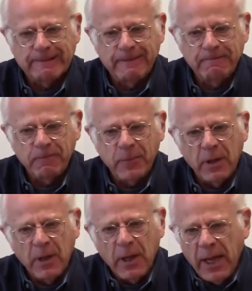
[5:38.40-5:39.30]
All right,
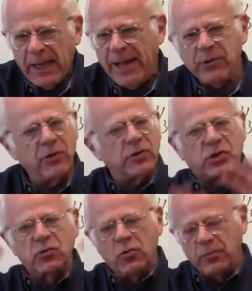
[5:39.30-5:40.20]
and I'm going to
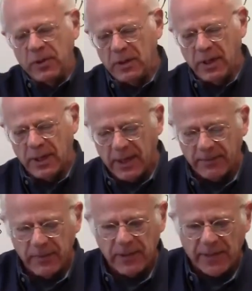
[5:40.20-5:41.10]
assume
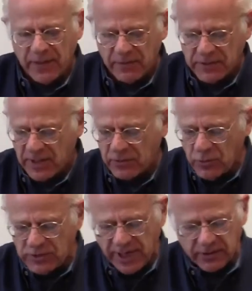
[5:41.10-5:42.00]
um, that there's a
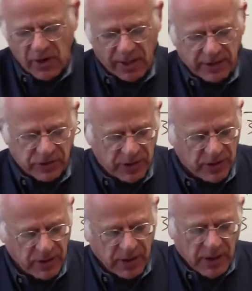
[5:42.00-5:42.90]
new technology